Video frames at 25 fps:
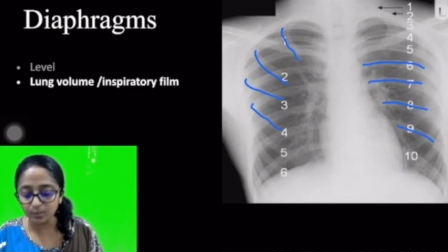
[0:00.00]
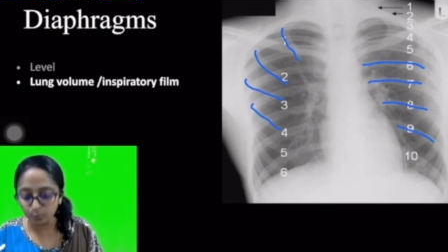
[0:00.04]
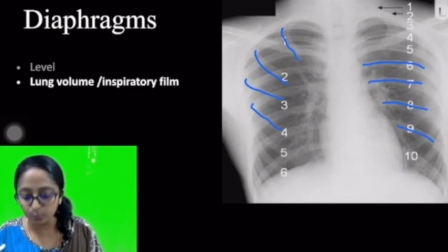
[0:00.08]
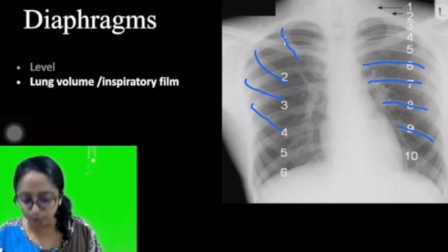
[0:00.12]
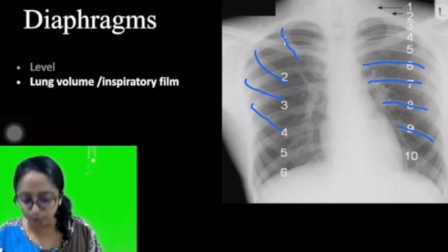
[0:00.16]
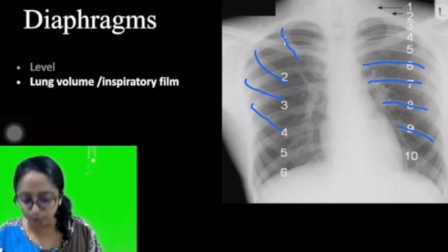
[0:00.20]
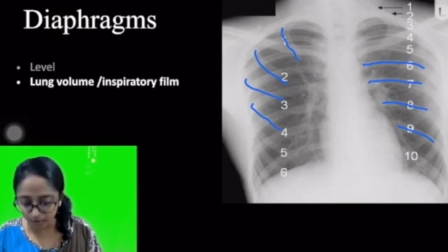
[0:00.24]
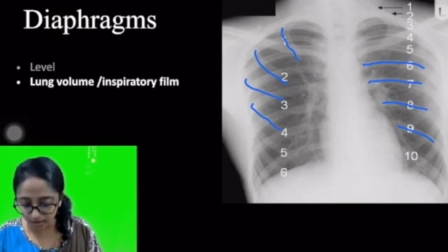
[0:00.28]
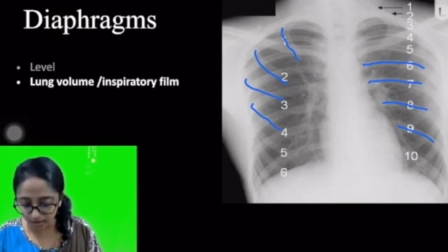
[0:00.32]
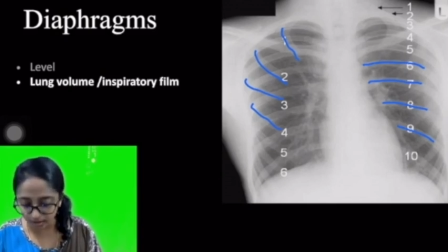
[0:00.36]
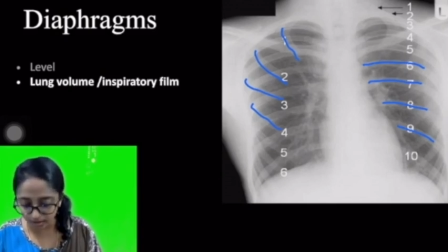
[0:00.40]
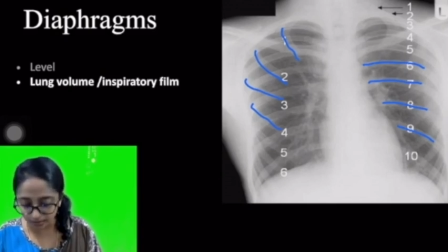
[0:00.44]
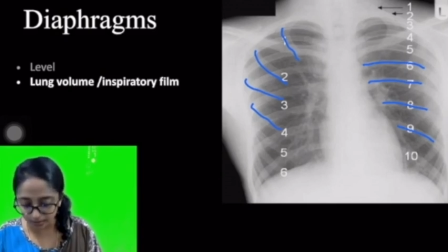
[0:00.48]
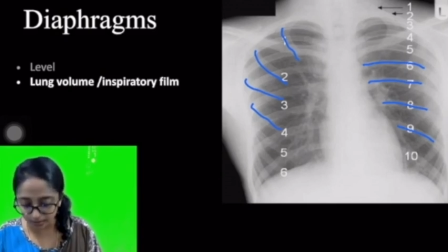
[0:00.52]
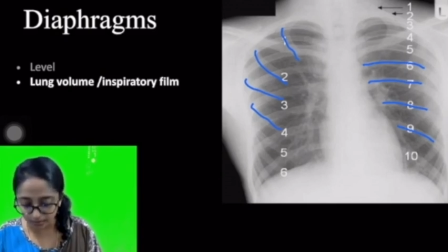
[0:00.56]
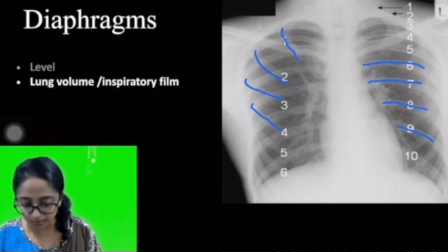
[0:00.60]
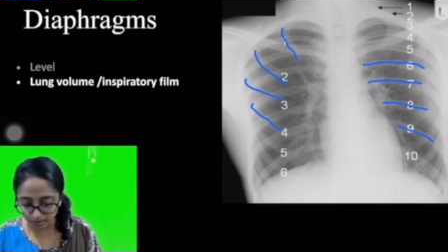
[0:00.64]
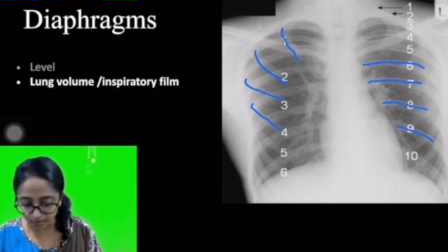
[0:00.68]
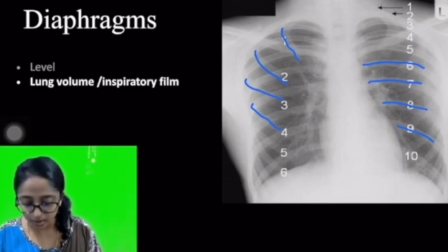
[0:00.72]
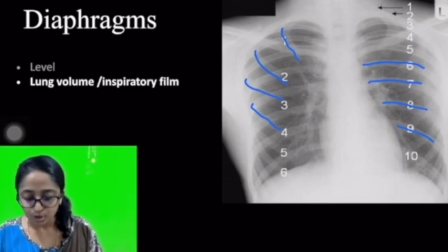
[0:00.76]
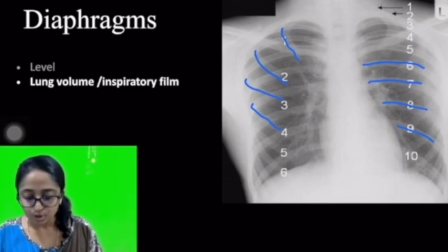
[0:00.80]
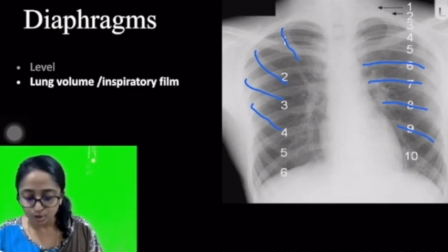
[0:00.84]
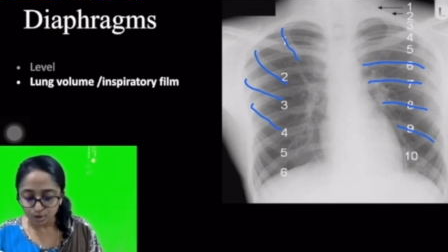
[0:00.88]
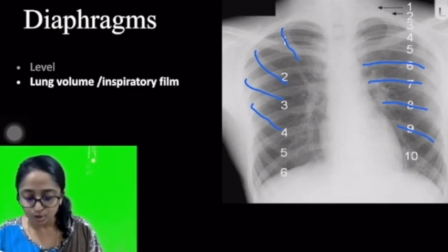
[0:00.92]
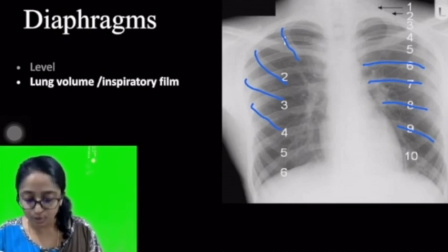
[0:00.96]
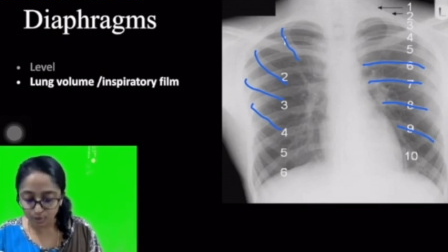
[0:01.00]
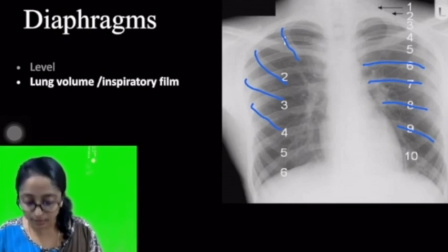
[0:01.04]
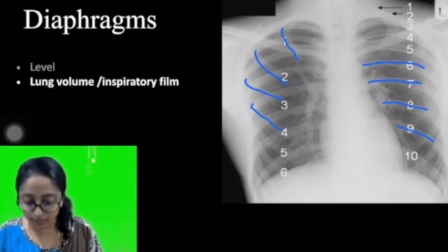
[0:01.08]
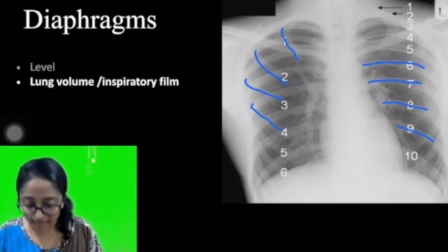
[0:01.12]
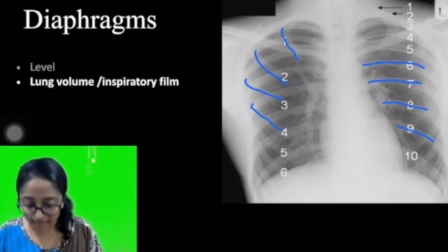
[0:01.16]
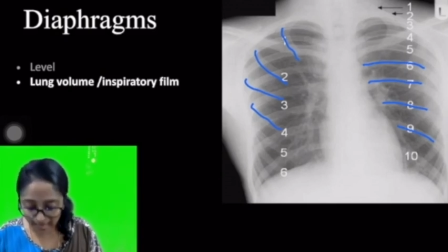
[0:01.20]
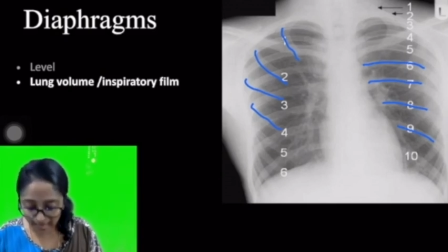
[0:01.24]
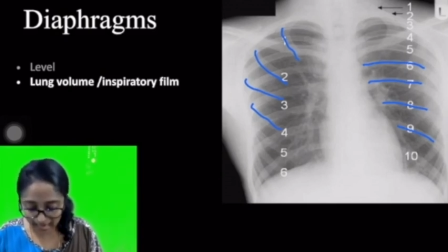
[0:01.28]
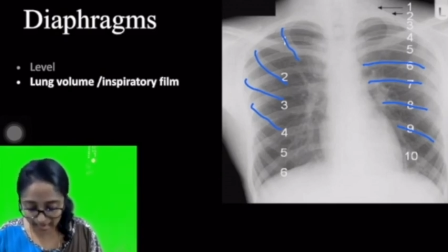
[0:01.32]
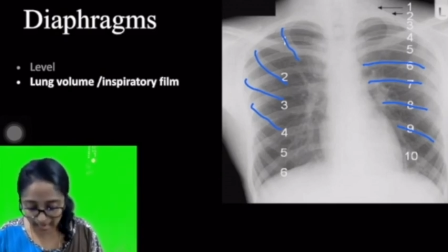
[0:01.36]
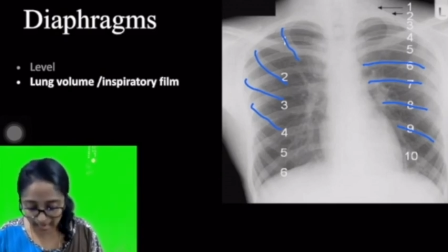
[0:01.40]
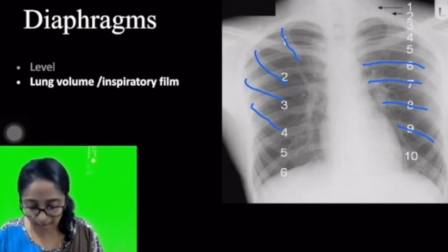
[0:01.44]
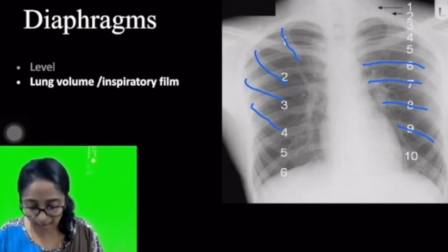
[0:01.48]
film should
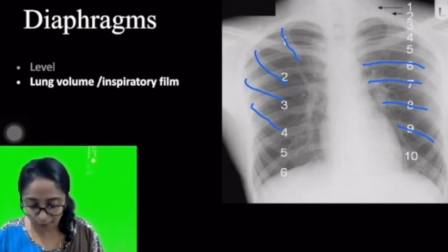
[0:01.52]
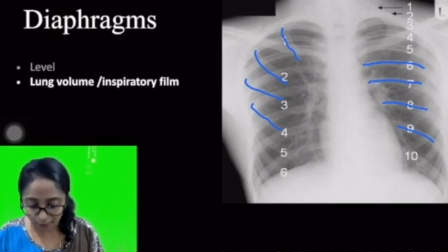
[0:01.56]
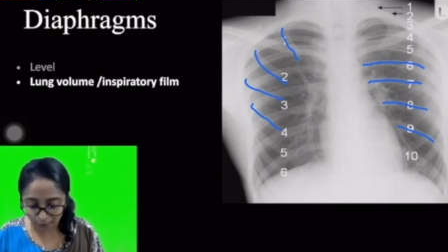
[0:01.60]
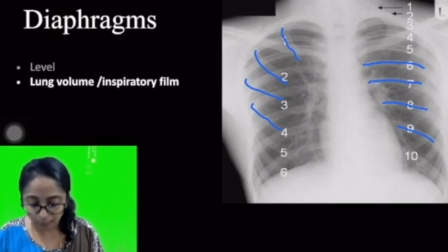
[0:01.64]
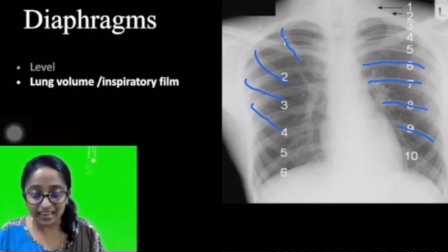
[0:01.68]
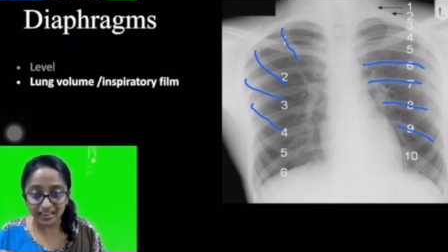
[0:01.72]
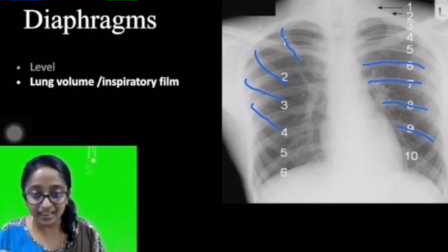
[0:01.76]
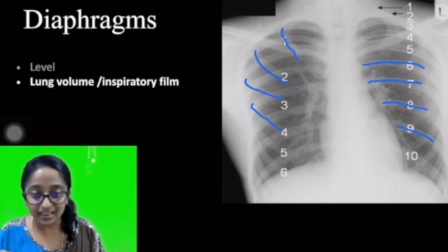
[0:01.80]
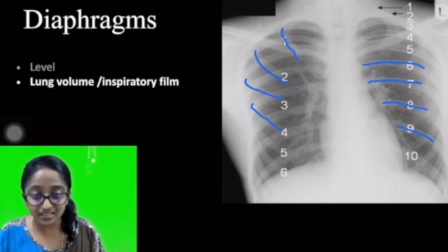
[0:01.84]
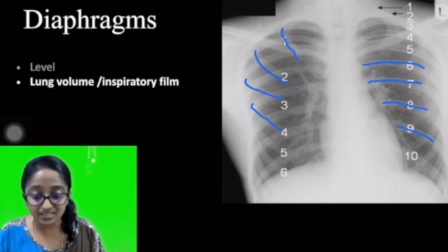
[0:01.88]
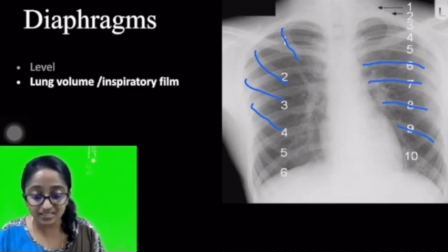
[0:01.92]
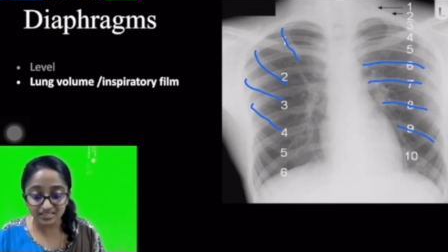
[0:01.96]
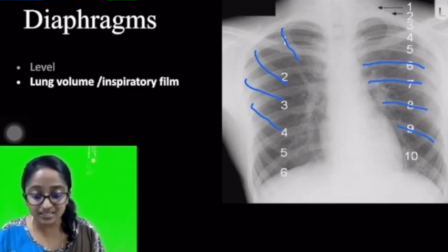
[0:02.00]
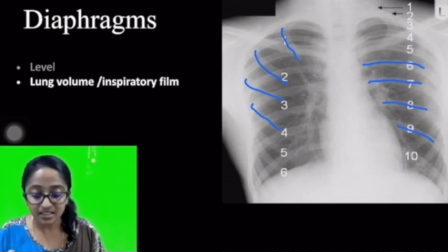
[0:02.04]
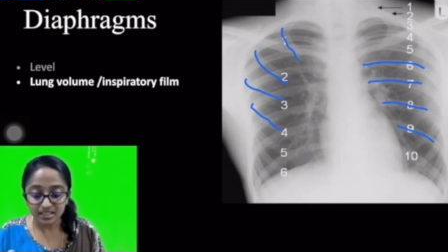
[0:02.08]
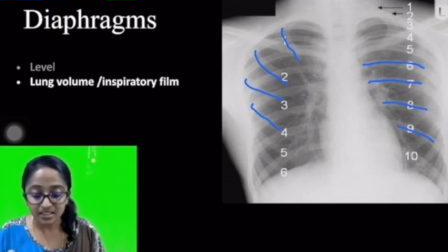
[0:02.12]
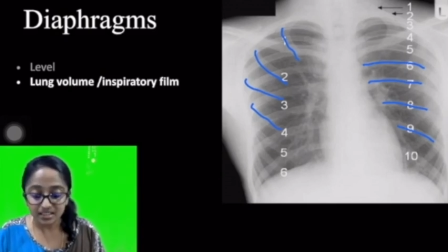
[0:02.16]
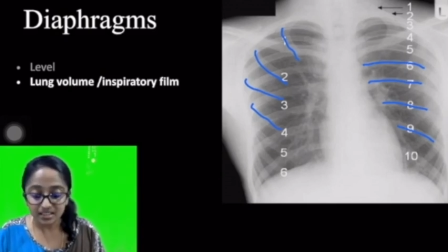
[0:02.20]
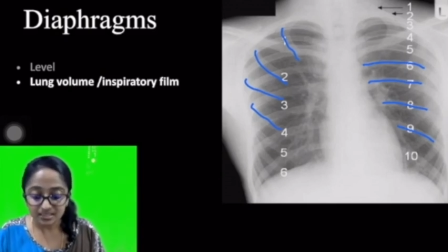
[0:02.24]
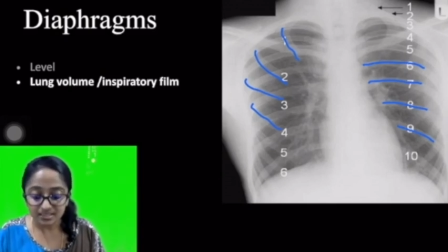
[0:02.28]
have its